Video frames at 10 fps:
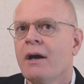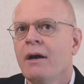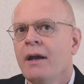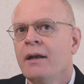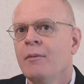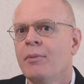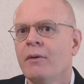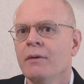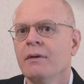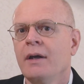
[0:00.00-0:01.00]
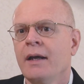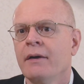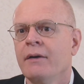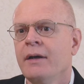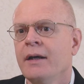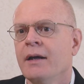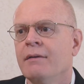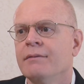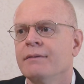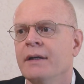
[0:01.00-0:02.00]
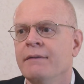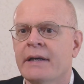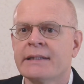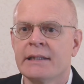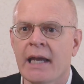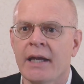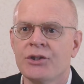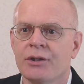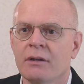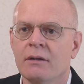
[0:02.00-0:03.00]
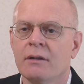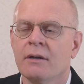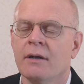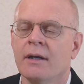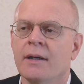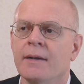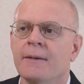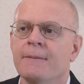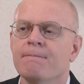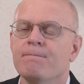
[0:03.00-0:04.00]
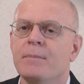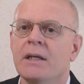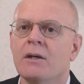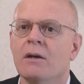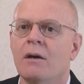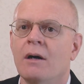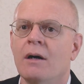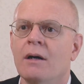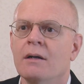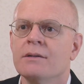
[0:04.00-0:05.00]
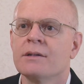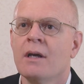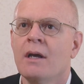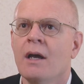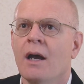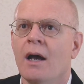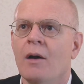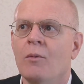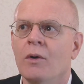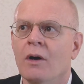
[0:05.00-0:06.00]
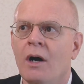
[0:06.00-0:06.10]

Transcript: are an important area of investigation um, because um, we're